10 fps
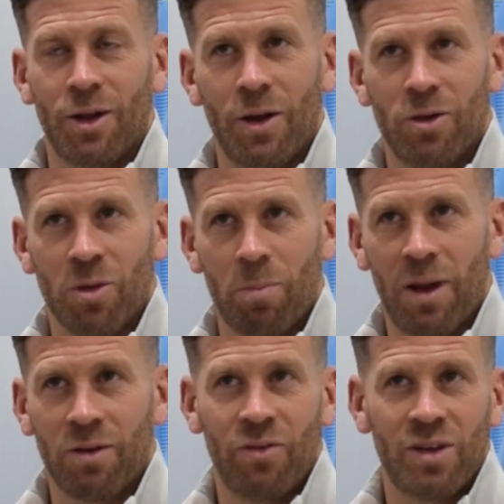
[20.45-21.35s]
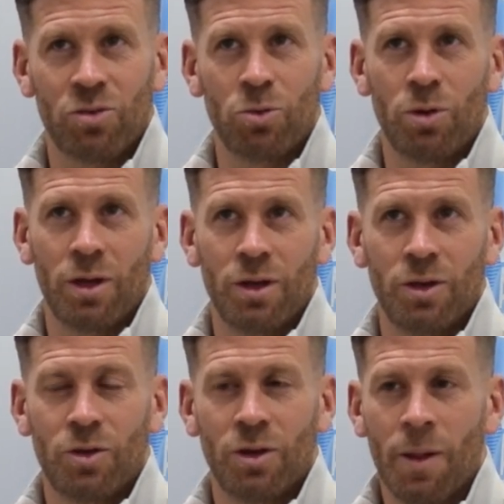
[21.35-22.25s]
I know there was a blood vessel that
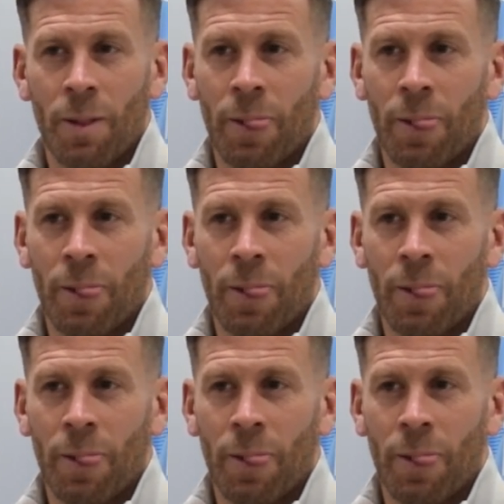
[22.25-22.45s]
had